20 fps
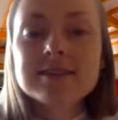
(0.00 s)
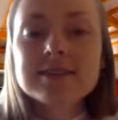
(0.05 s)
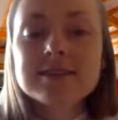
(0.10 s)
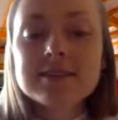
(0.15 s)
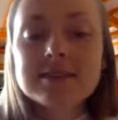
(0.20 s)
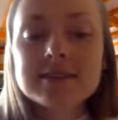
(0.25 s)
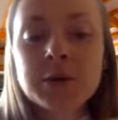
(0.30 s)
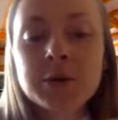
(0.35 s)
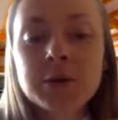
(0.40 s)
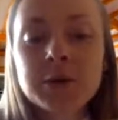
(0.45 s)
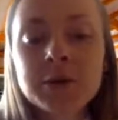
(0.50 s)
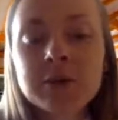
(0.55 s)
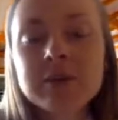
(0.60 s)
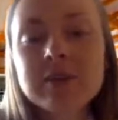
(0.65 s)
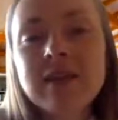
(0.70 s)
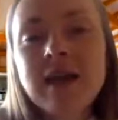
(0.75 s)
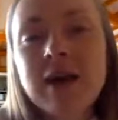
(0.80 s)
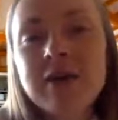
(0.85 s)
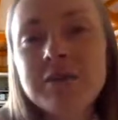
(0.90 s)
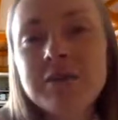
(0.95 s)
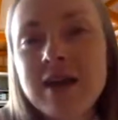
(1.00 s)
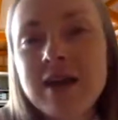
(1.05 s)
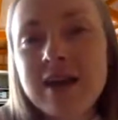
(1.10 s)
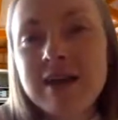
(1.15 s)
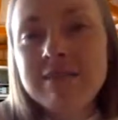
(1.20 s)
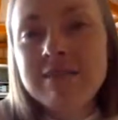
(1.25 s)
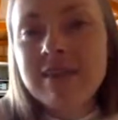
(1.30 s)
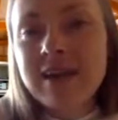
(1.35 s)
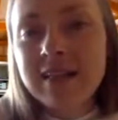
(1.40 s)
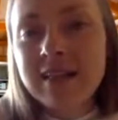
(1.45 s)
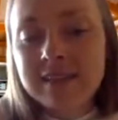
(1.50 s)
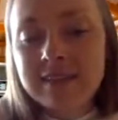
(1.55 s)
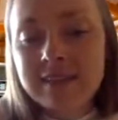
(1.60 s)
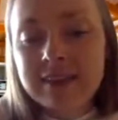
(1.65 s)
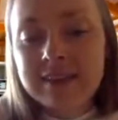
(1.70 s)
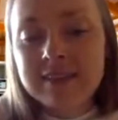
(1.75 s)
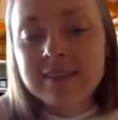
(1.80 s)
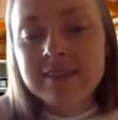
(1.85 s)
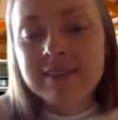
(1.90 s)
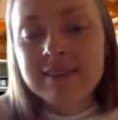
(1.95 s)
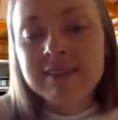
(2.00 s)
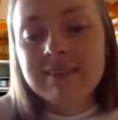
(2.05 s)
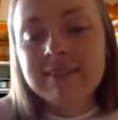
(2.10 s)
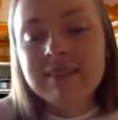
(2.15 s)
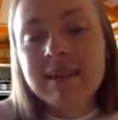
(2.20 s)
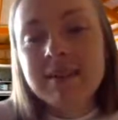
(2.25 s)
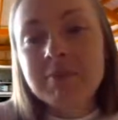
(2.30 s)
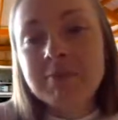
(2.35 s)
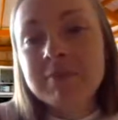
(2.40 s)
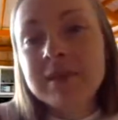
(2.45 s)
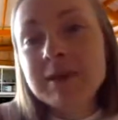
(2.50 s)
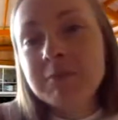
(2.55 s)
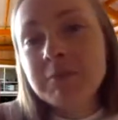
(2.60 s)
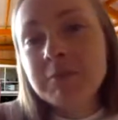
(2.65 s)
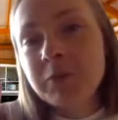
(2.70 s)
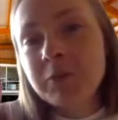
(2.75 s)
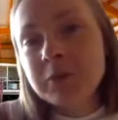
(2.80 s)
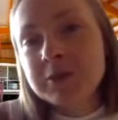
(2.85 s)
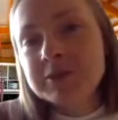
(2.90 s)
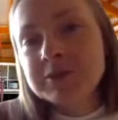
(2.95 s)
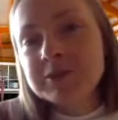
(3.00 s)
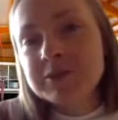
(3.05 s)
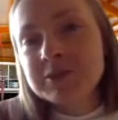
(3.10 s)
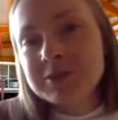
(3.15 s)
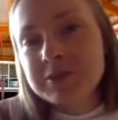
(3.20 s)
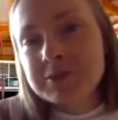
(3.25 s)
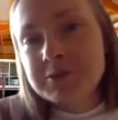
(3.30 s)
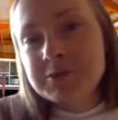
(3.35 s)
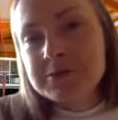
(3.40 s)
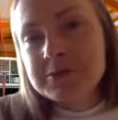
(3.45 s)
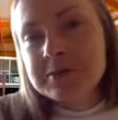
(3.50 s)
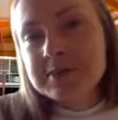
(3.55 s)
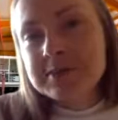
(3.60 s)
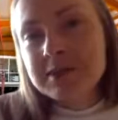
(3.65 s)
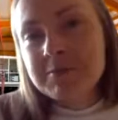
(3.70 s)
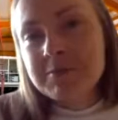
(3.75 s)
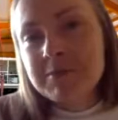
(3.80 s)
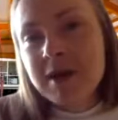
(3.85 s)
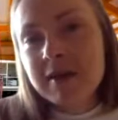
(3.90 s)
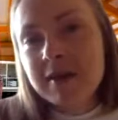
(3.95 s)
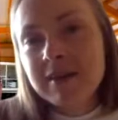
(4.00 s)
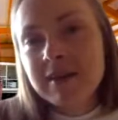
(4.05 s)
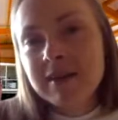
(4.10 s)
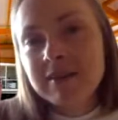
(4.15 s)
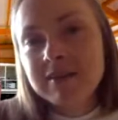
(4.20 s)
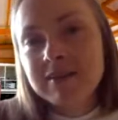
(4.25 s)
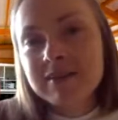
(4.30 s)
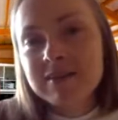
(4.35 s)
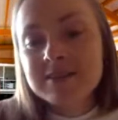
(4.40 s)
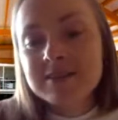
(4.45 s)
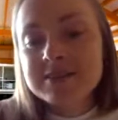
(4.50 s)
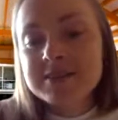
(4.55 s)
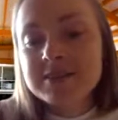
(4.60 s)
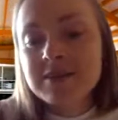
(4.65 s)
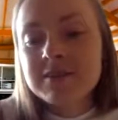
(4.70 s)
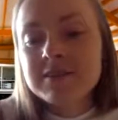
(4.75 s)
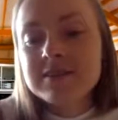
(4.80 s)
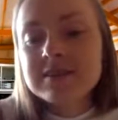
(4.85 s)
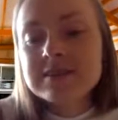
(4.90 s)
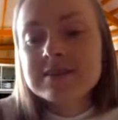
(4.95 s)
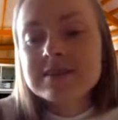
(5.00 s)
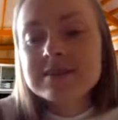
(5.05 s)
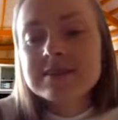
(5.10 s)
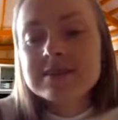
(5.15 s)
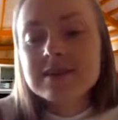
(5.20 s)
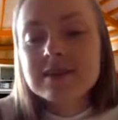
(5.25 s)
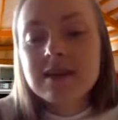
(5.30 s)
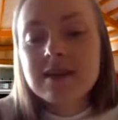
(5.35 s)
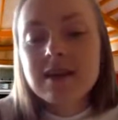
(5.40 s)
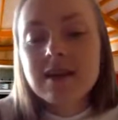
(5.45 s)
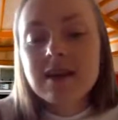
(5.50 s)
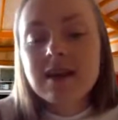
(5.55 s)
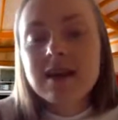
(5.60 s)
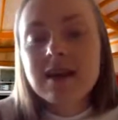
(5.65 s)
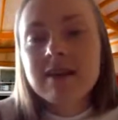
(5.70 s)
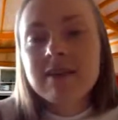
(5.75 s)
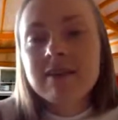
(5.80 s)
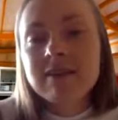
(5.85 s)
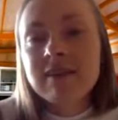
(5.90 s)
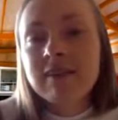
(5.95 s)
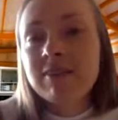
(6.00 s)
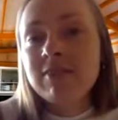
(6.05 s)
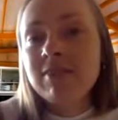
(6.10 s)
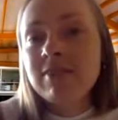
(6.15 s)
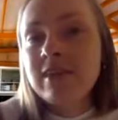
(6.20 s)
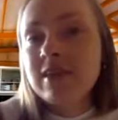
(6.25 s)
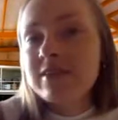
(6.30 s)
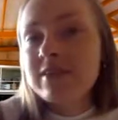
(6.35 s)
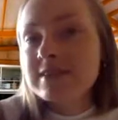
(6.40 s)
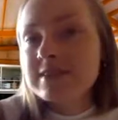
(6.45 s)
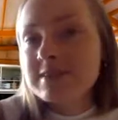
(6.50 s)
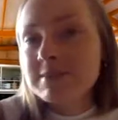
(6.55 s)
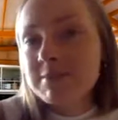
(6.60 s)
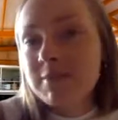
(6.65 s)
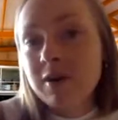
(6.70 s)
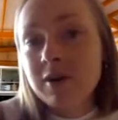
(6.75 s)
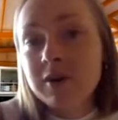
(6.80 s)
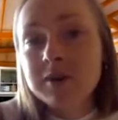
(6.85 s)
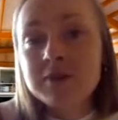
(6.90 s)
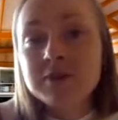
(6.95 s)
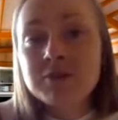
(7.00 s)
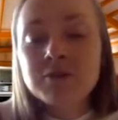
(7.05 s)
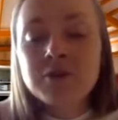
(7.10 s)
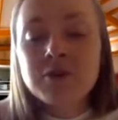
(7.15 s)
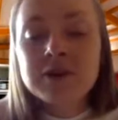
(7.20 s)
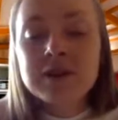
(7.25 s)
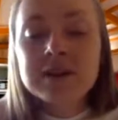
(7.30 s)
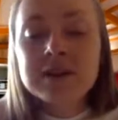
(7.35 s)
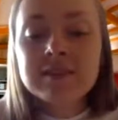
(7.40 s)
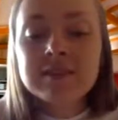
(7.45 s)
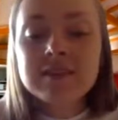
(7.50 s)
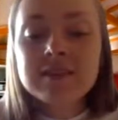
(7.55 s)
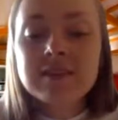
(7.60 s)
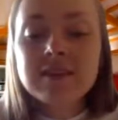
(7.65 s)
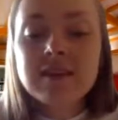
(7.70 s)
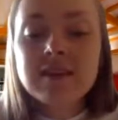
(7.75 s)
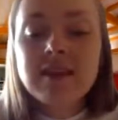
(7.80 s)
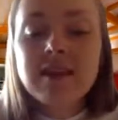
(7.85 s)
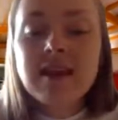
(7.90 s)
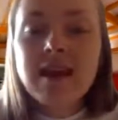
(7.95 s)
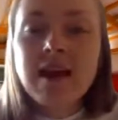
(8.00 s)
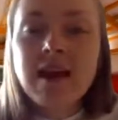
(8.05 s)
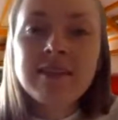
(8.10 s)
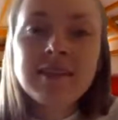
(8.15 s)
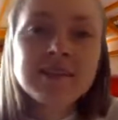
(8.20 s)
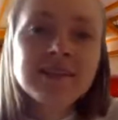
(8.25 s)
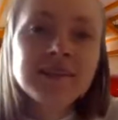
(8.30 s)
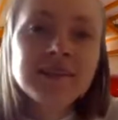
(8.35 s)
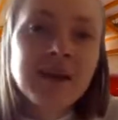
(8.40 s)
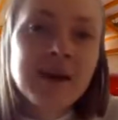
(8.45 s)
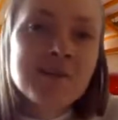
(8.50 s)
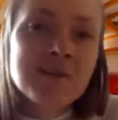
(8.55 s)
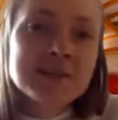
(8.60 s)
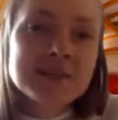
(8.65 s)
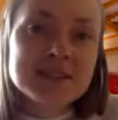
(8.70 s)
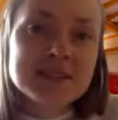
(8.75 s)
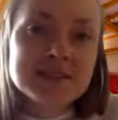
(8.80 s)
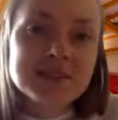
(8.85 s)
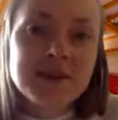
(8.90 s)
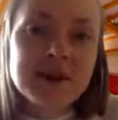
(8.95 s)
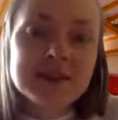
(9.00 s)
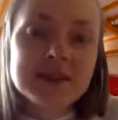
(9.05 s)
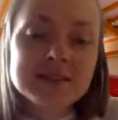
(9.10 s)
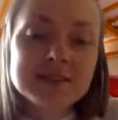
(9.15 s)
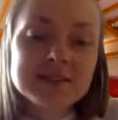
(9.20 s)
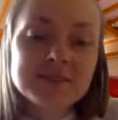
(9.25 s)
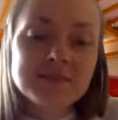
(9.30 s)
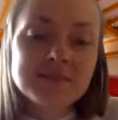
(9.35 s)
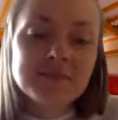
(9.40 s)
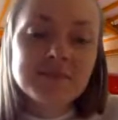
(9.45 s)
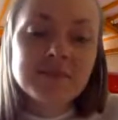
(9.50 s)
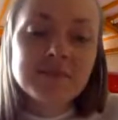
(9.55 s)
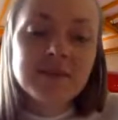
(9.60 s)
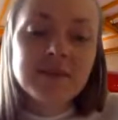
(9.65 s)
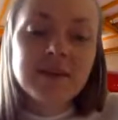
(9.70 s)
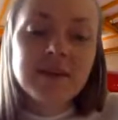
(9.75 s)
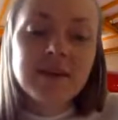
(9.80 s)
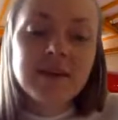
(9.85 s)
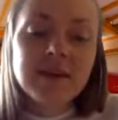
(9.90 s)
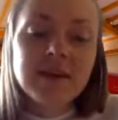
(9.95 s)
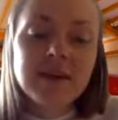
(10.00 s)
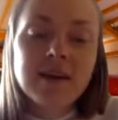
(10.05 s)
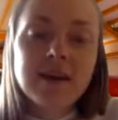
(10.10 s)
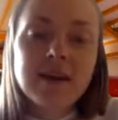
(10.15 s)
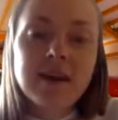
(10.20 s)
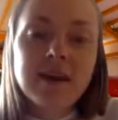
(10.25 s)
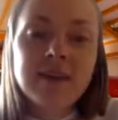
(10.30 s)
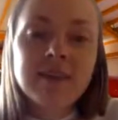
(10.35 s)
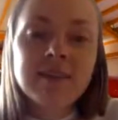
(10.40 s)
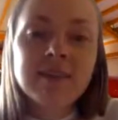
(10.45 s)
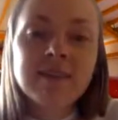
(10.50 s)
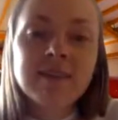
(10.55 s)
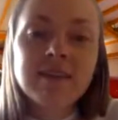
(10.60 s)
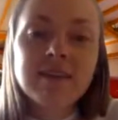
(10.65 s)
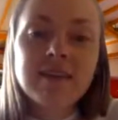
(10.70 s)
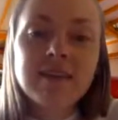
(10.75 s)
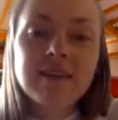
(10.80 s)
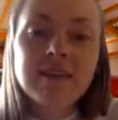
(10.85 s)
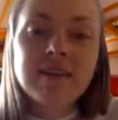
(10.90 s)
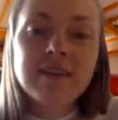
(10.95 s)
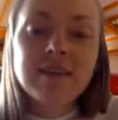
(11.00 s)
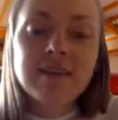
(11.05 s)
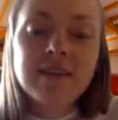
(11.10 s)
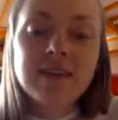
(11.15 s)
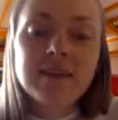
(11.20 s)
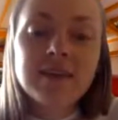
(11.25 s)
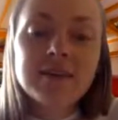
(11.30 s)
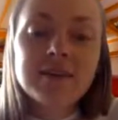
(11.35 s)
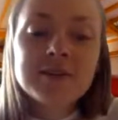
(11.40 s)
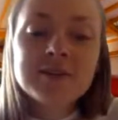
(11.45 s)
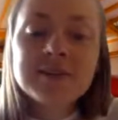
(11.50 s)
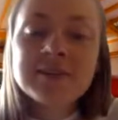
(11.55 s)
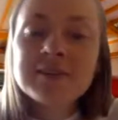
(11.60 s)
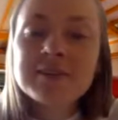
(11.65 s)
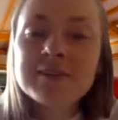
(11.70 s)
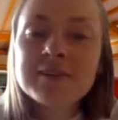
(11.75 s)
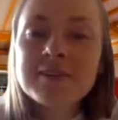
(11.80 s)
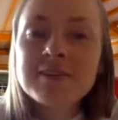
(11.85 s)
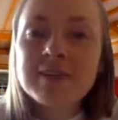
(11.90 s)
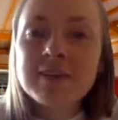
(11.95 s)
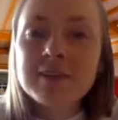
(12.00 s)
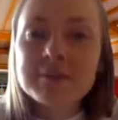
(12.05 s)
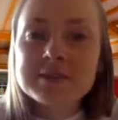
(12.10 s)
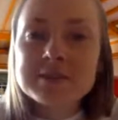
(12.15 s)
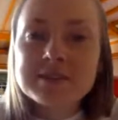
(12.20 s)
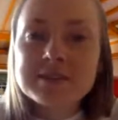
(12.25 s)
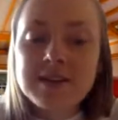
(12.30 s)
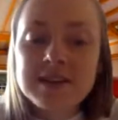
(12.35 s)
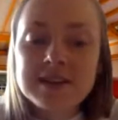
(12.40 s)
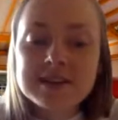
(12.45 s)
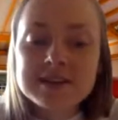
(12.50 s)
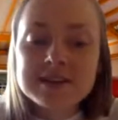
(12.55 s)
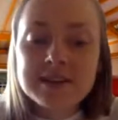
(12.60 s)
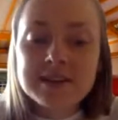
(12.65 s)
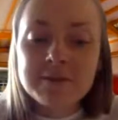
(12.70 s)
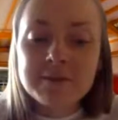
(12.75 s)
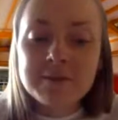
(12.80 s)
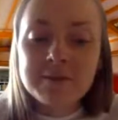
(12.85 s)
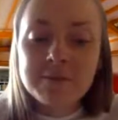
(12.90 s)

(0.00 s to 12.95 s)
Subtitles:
So now you have validated that people want to use your product or service, that there is a market for it, and that the timing is right. And now you need to develop a strategy.